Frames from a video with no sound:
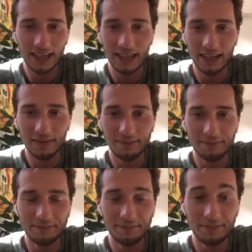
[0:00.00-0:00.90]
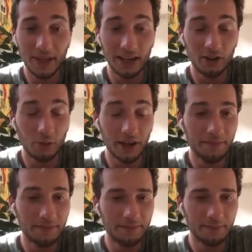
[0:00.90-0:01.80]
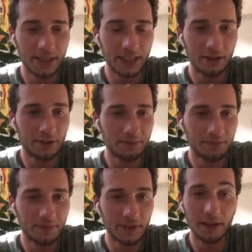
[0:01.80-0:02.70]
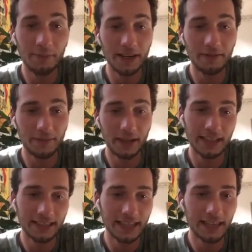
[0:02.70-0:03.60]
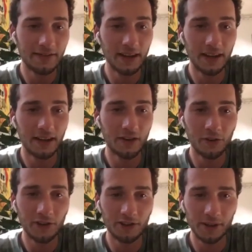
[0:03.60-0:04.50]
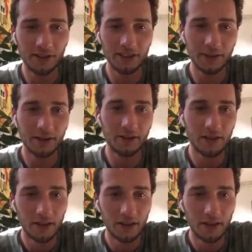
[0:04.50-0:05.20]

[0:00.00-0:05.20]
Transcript: I don't know why, but they're not. They're being, as I said, not transparent about